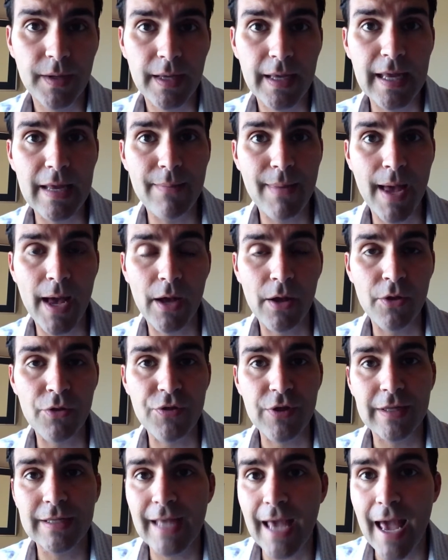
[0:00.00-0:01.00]

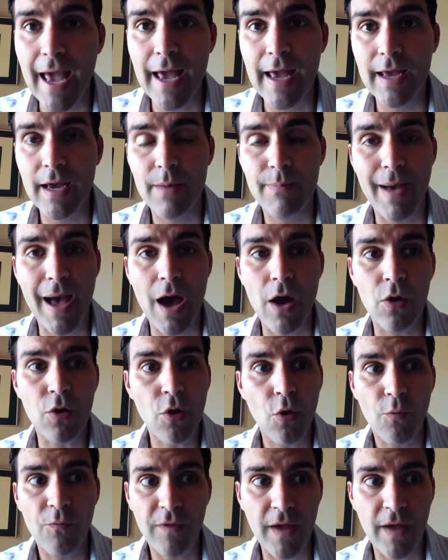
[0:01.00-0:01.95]
emails a day about,